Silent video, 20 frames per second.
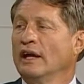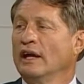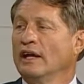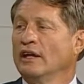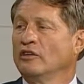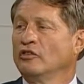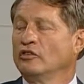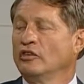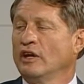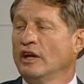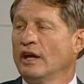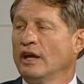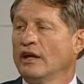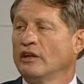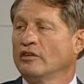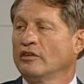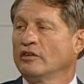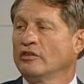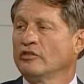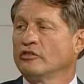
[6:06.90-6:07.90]
And she
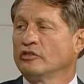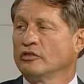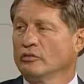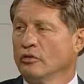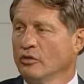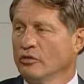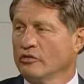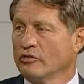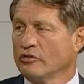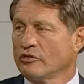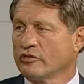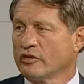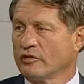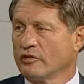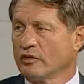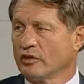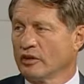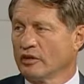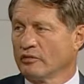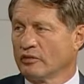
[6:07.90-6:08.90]
had cirrhosis
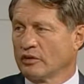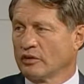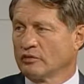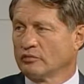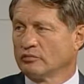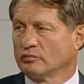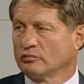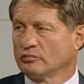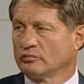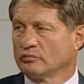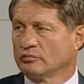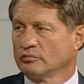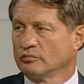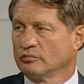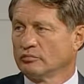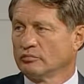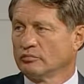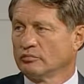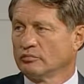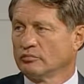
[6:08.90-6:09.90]
of the liver. Mm-hmm.
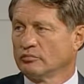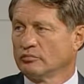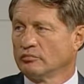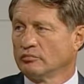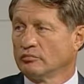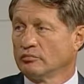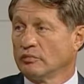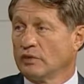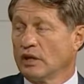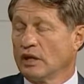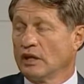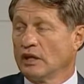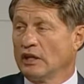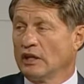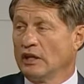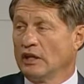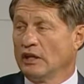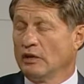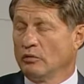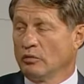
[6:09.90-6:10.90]

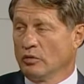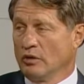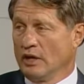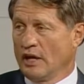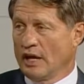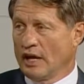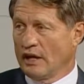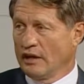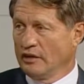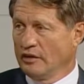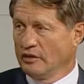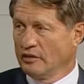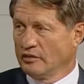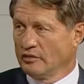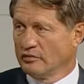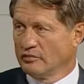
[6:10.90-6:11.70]
Keyword had.